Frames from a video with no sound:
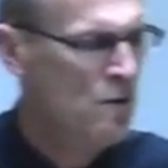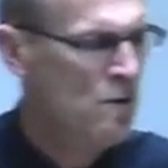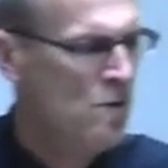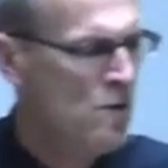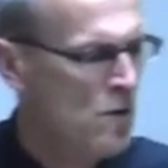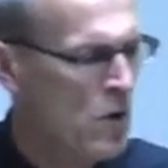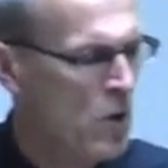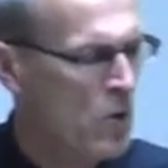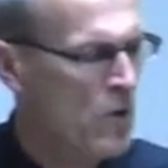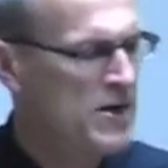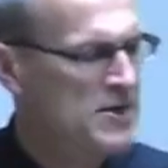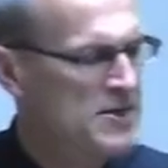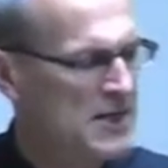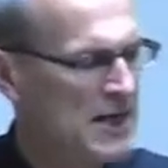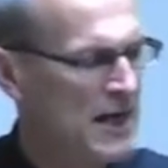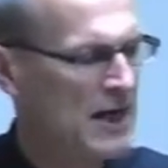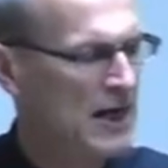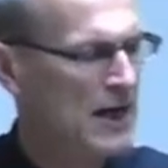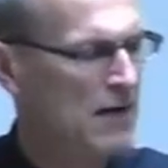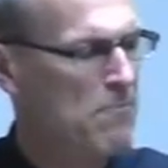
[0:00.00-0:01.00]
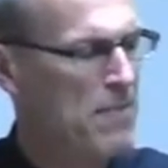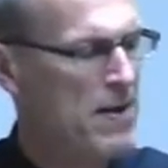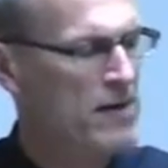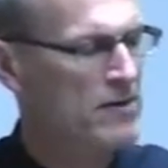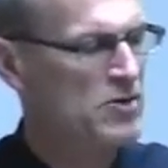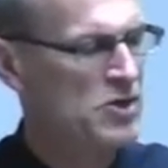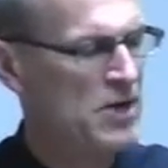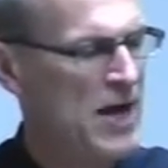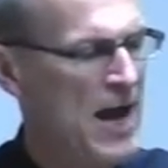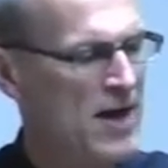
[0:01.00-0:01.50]
Who attended
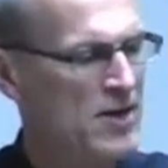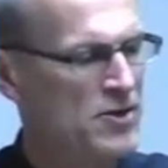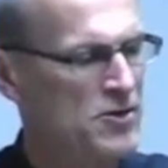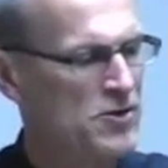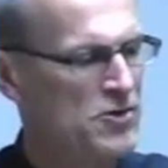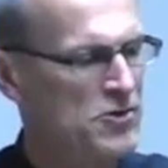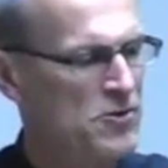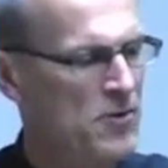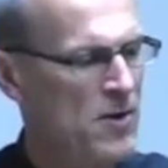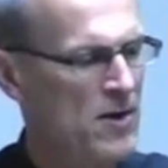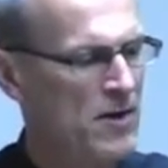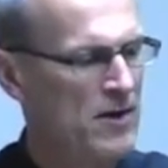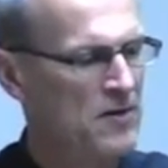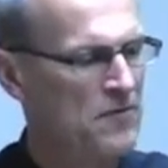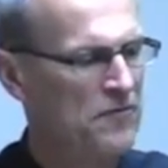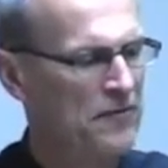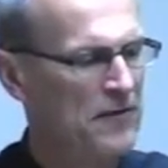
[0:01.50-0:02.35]
Belshazzar's drunken